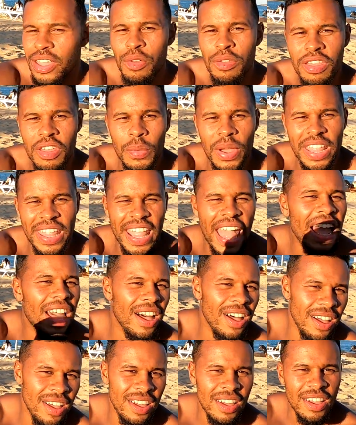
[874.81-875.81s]
they use the word
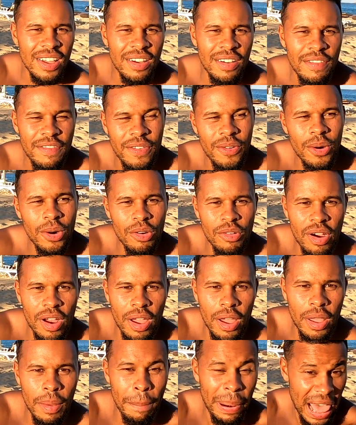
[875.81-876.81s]
negar for
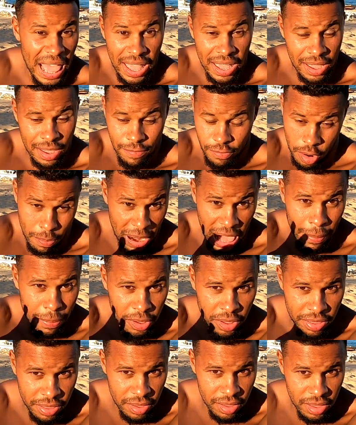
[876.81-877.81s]
a black for a black
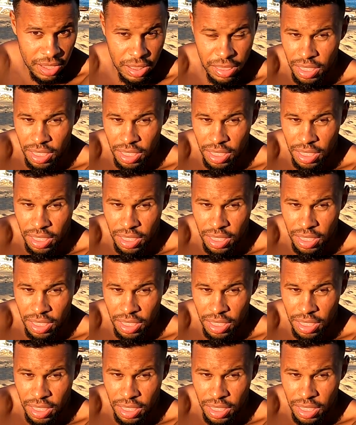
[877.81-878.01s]
person.